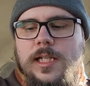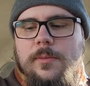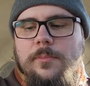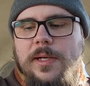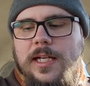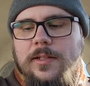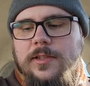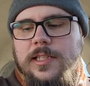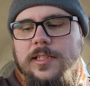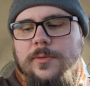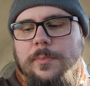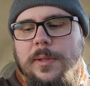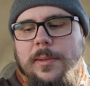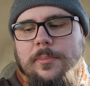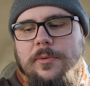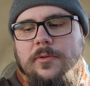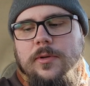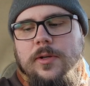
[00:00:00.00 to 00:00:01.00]
about this
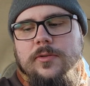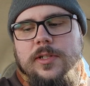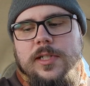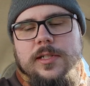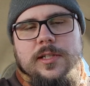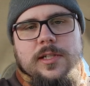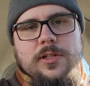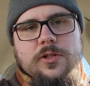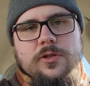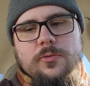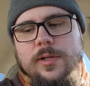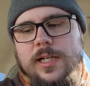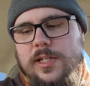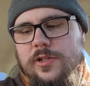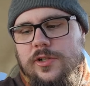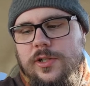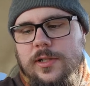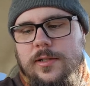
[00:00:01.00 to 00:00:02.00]
pepperoni
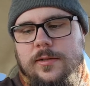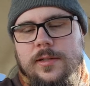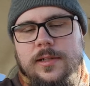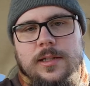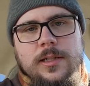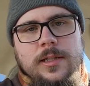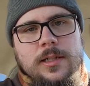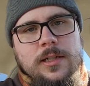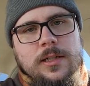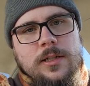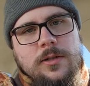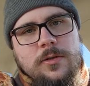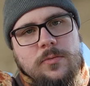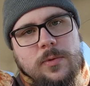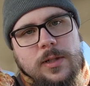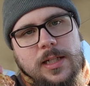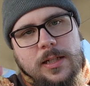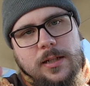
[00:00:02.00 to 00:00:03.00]
situation
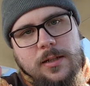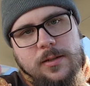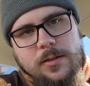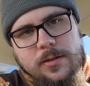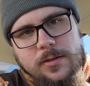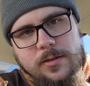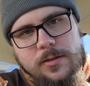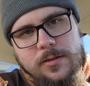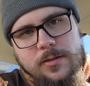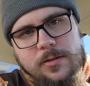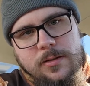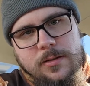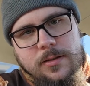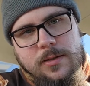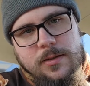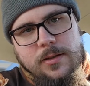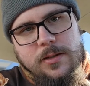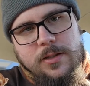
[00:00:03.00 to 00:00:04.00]
where
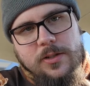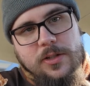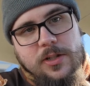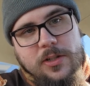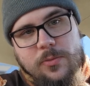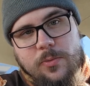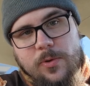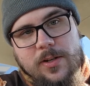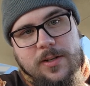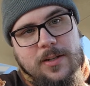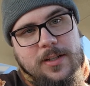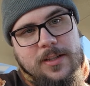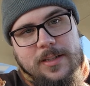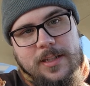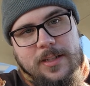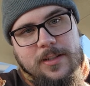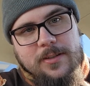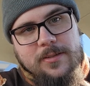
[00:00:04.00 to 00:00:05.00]
there's just one
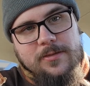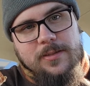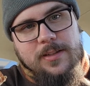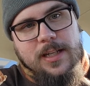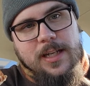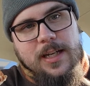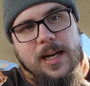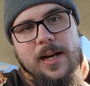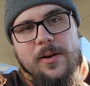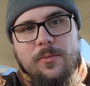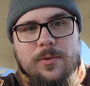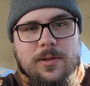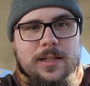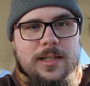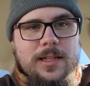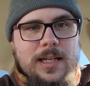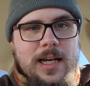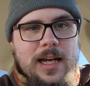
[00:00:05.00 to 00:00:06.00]
on there. Like, I
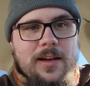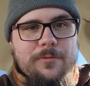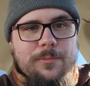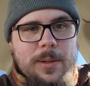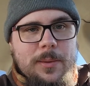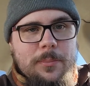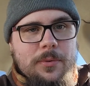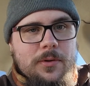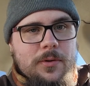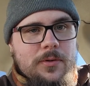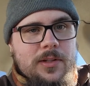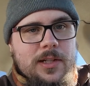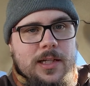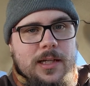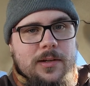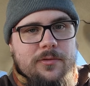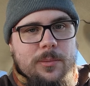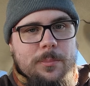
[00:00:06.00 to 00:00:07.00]
wanted to have
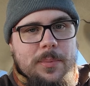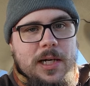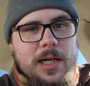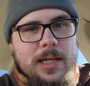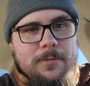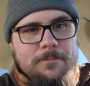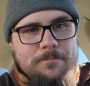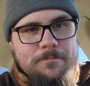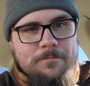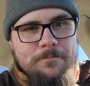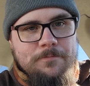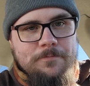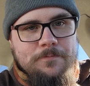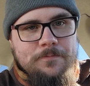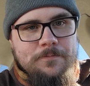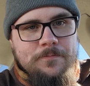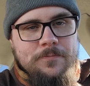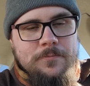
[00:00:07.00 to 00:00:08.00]
pepperoni in every bite.
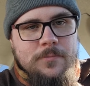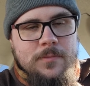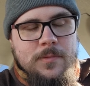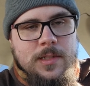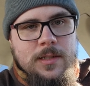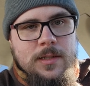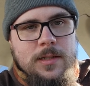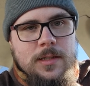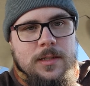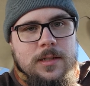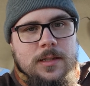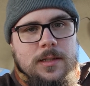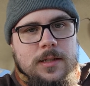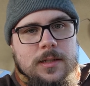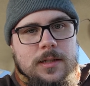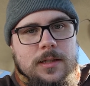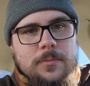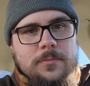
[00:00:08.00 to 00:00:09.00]

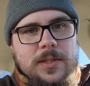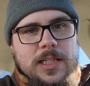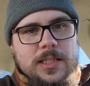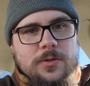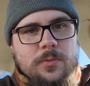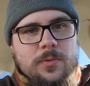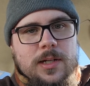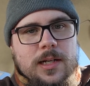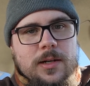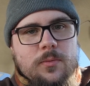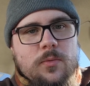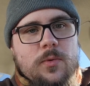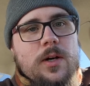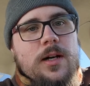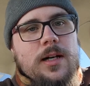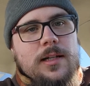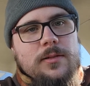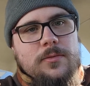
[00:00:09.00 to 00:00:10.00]
That's what I
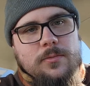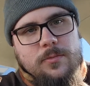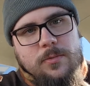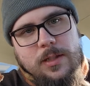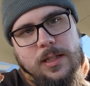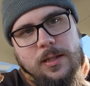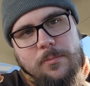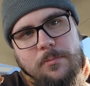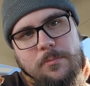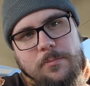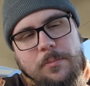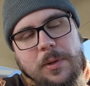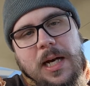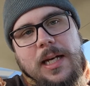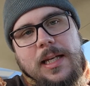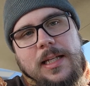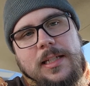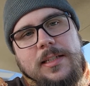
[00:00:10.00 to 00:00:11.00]
want when I'm
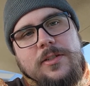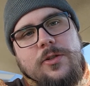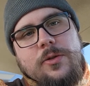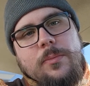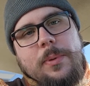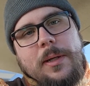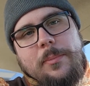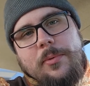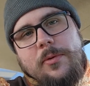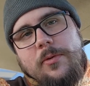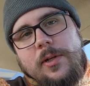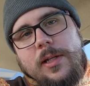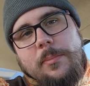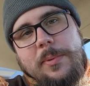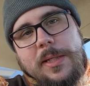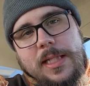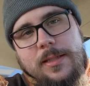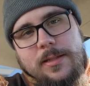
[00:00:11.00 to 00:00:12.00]
biting into a
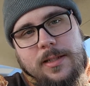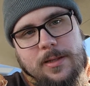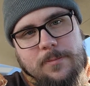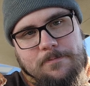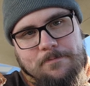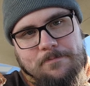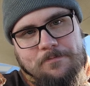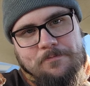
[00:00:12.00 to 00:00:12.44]
pepperoni pizza.